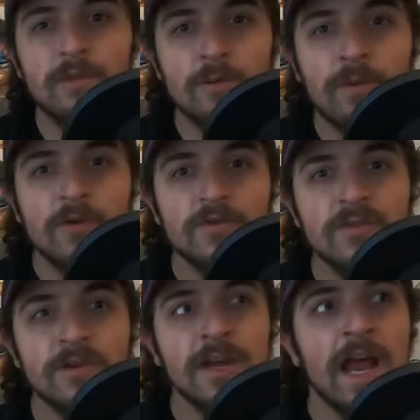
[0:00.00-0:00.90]
an
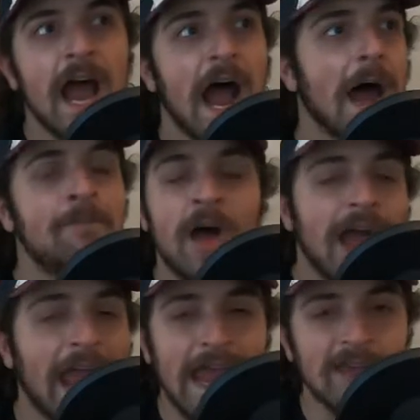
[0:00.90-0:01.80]
opposer, I'm
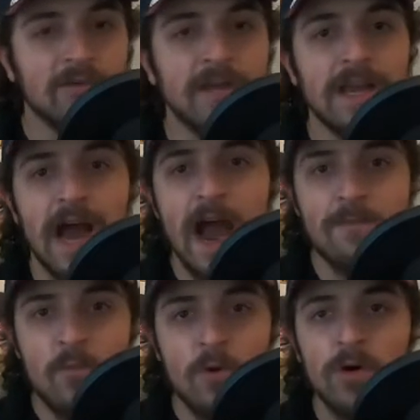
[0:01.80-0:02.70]
not angry.
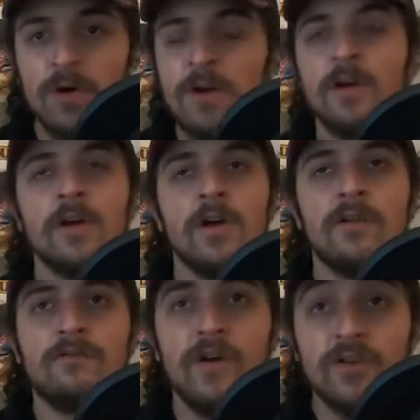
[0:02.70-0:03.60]
I'm more
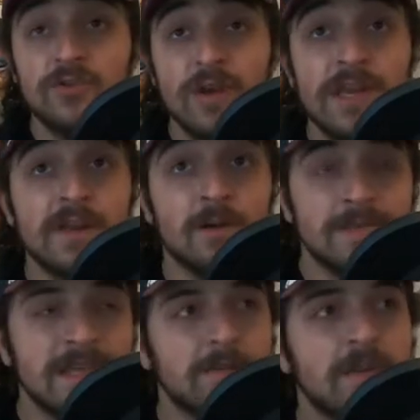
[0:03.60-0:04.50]
frustrated and
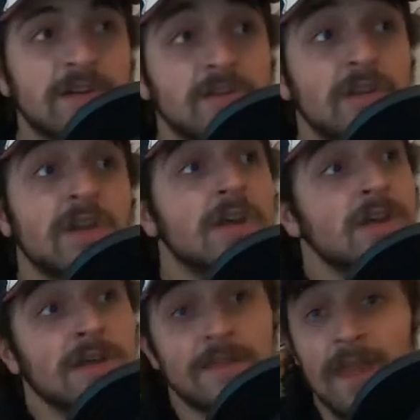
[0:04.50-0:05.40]
upset because
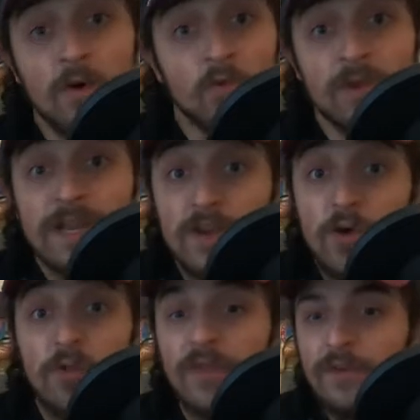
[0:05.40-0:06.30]
they don't really
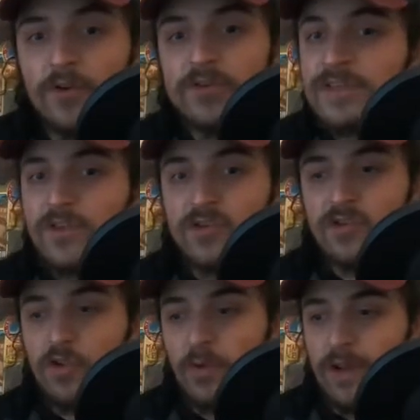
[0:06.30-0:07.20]
know that they're just
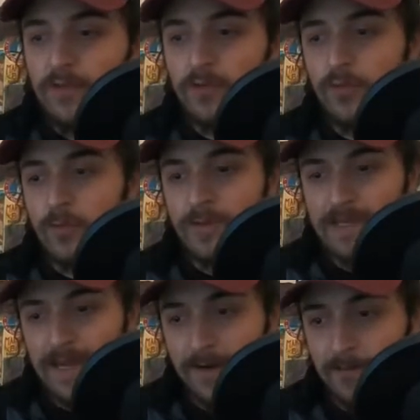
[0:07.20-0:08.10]
slowing the group
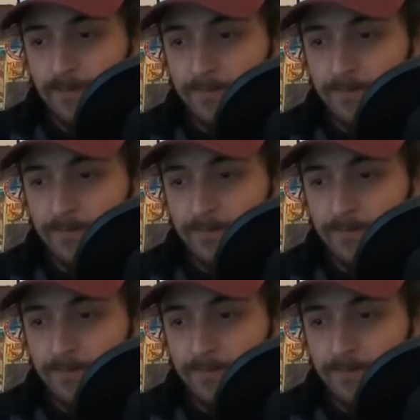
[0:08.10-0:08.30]
down.